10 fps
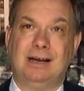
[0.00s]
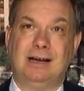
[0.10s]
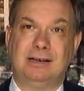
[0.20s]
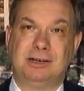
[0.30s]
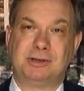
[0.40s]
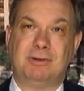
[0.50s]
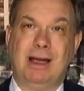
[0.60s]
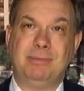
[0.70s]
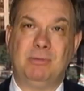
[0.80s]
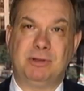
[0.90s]
uh,
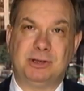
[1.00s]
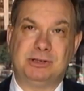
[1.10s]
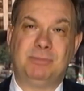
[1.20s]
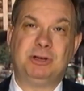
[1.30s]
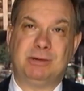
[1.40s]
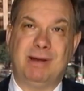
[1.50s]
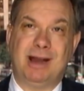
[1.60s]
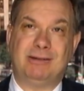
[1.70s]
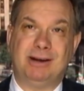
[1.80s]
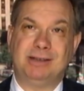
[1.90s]
describing what the subject
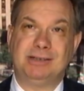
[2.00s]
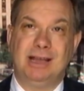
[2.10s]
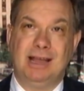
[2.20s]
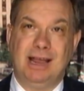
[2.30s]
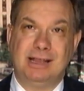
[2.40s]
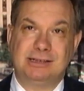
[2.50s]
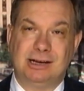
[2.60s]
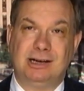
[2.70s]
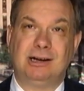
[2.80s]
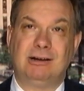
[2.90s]
matter is, and it's
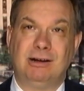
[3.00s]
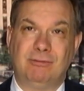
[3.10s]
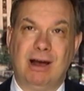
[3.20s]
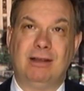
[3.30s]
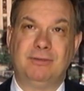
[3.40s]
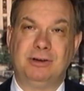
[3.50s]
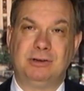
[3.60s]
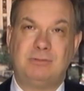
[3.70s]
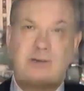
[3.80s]
clearly relevant to what